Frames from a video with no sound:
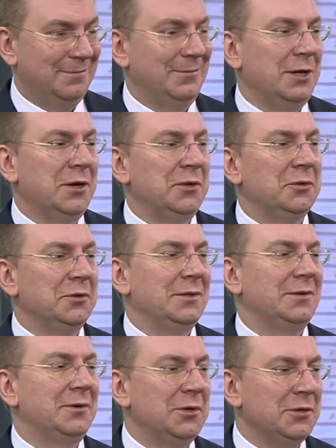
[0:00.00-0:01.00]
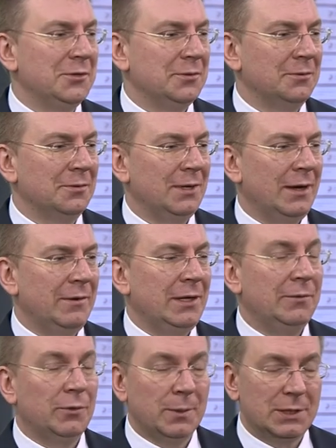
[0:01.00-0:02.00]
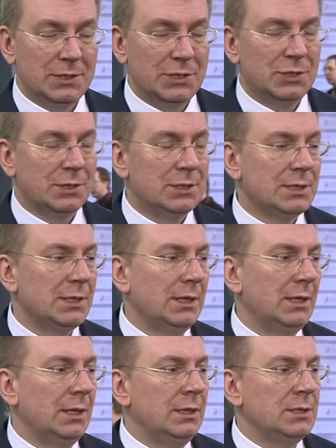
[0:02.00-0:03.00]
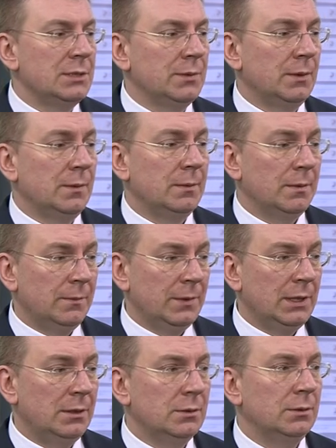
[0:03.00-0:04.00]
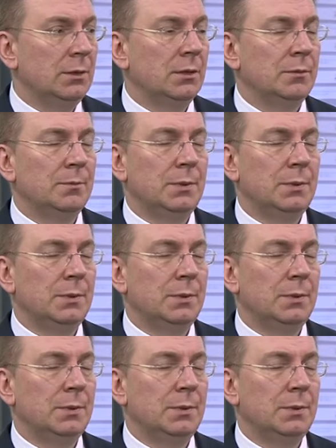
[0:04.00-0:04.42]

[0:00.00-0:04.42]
We are not going to have any formal decisions in this format, but we do hope